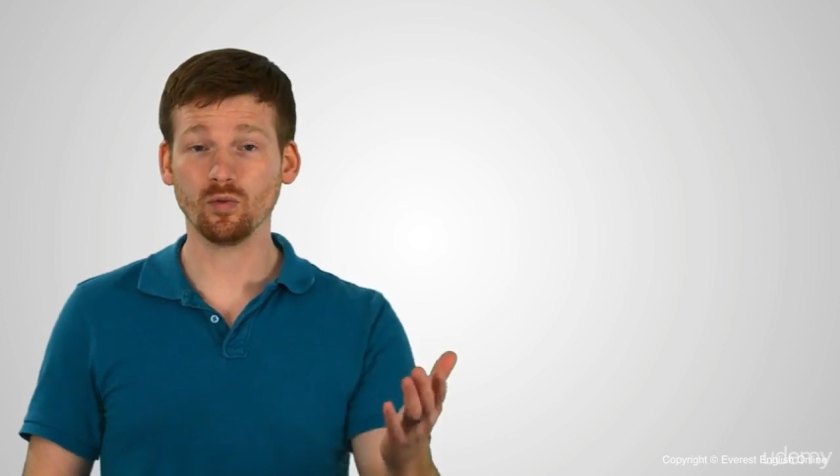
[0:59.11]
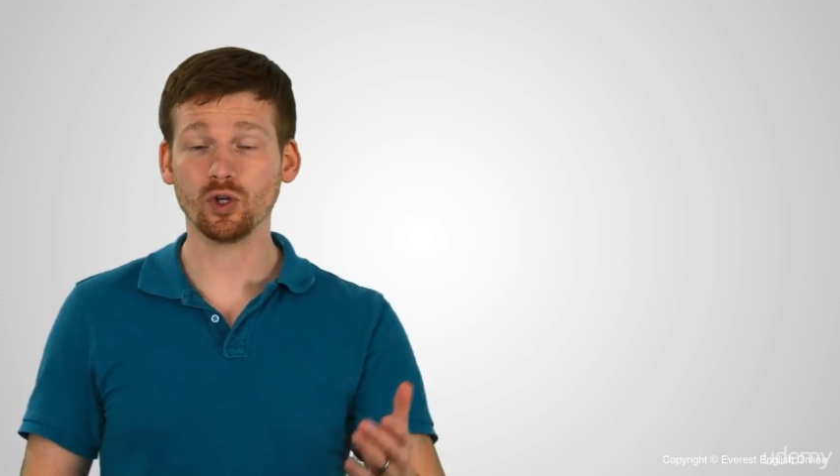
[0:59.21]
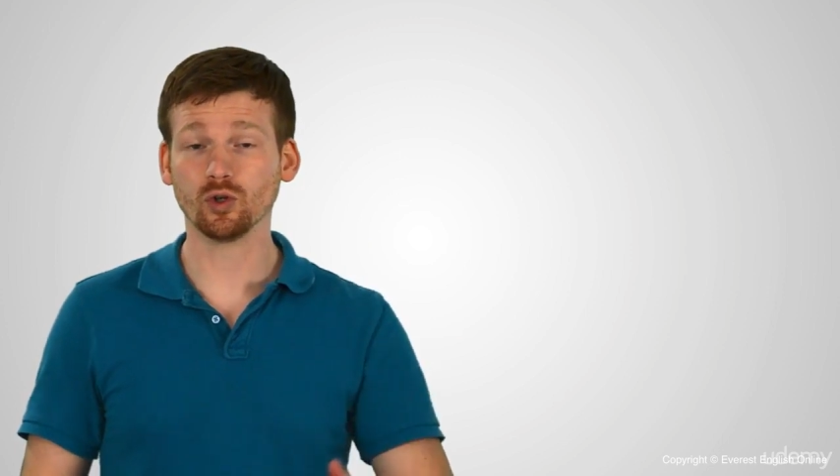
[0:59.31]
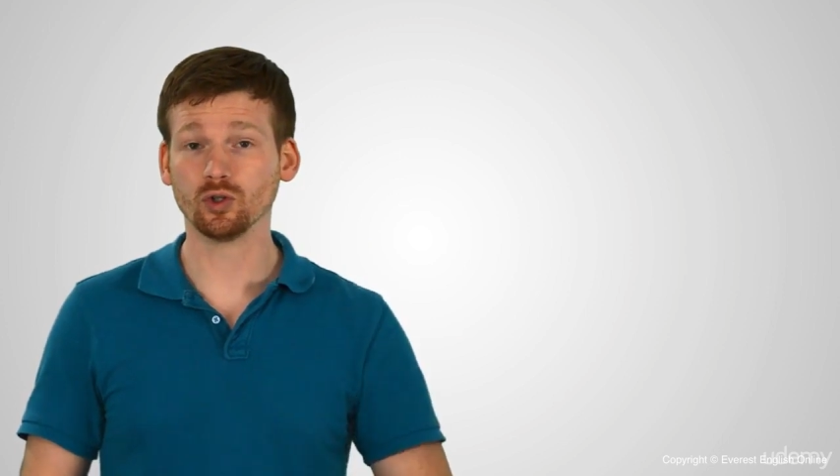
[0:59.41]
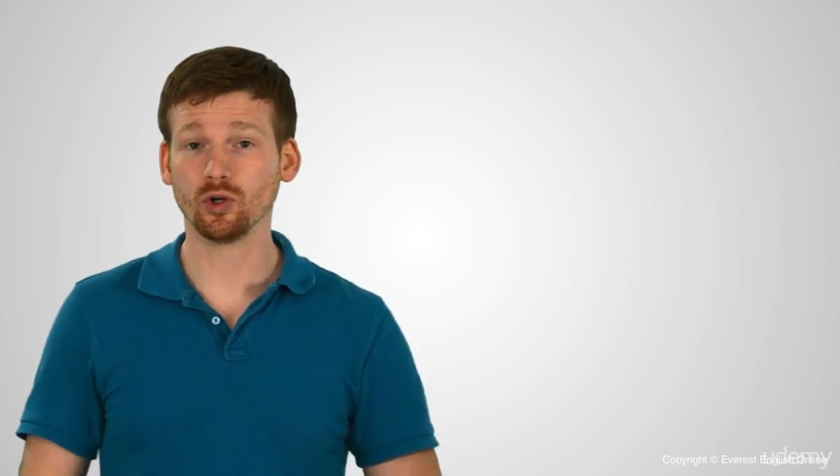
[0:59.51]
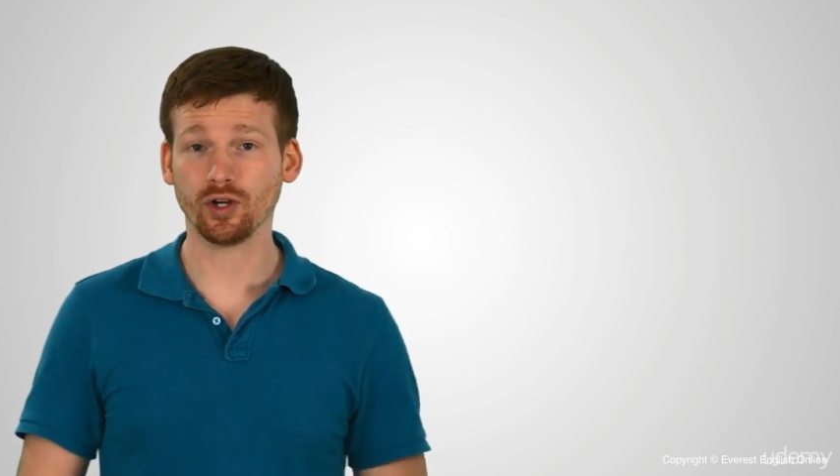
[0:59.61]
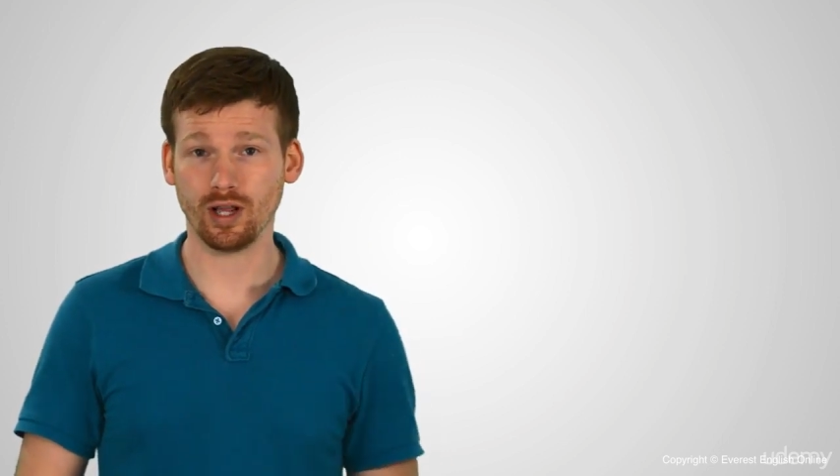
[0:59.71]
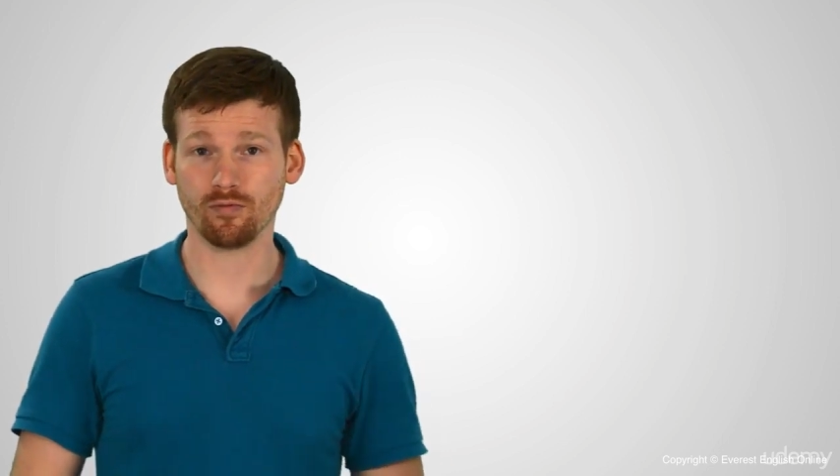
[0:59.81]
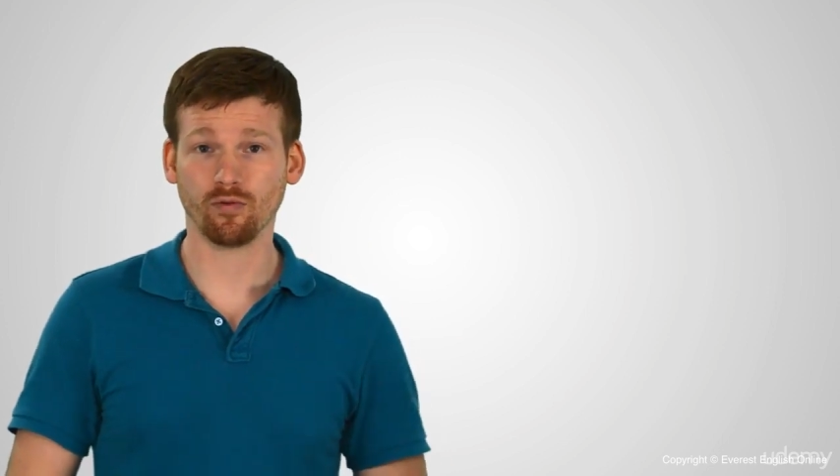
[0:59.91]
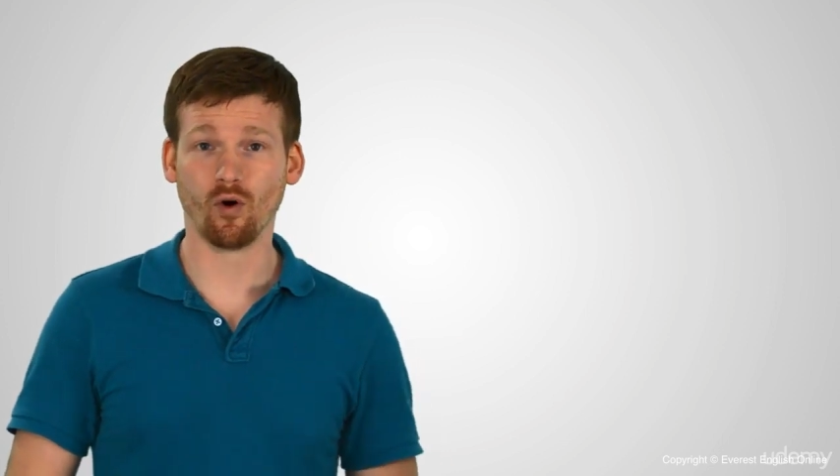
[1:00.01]
what you're
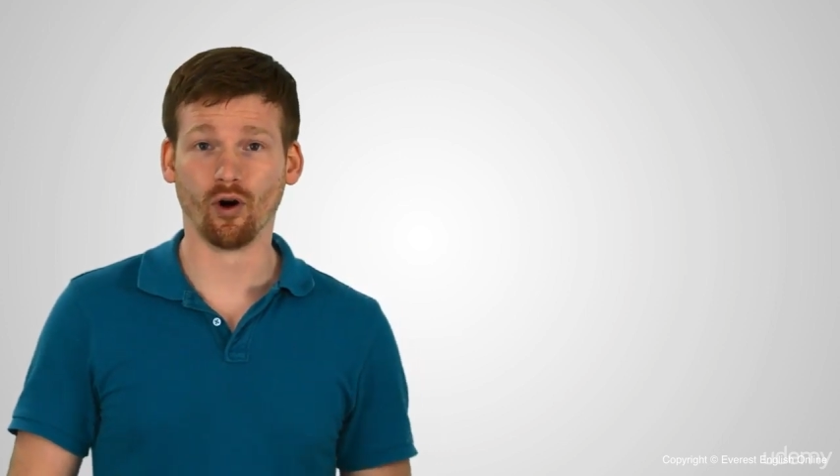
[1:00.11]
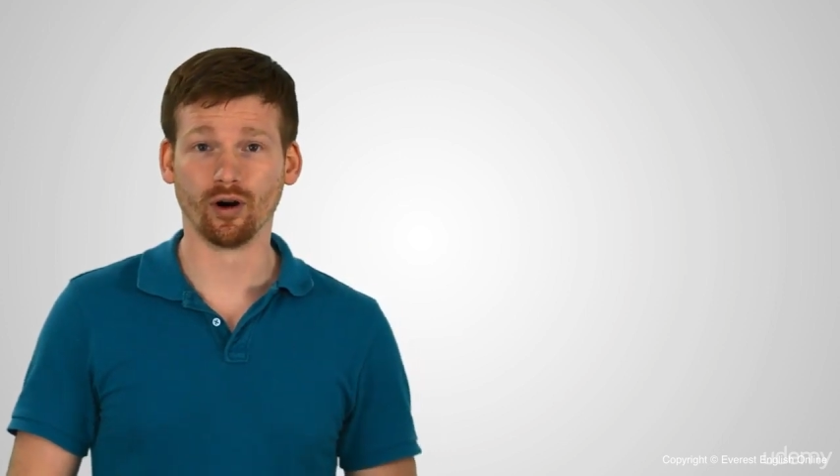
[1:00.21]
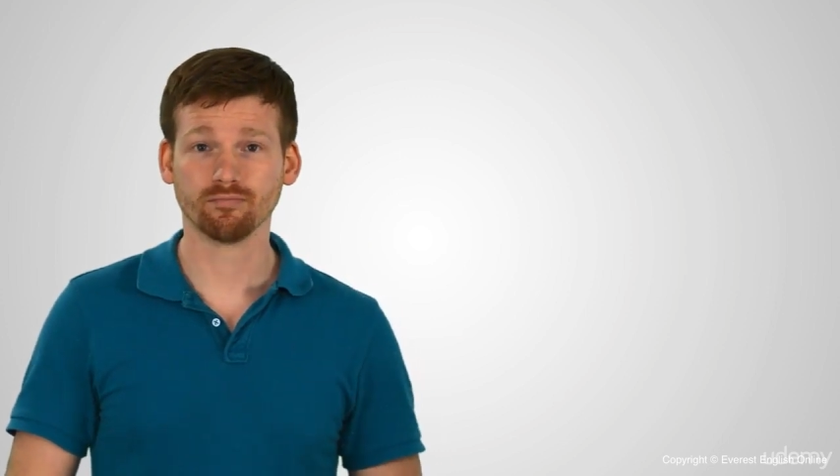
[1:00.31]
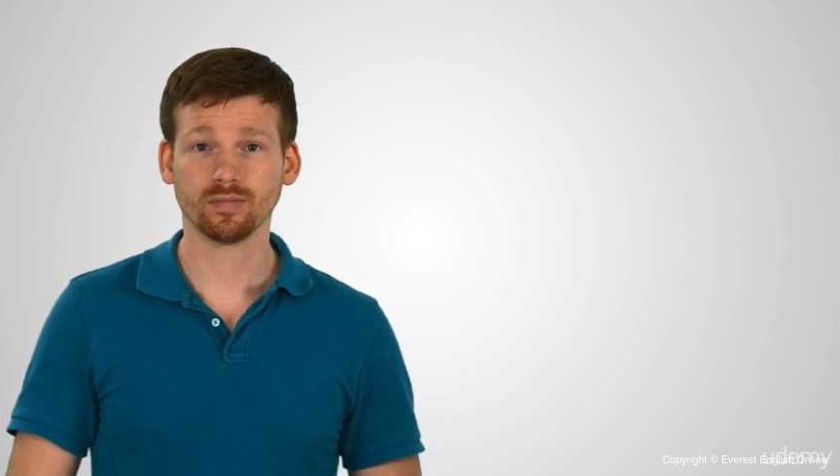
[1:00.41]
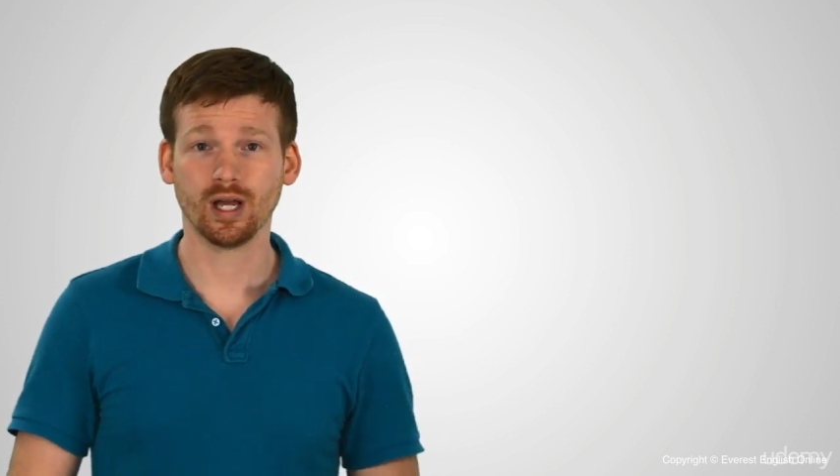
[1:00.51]
looking for.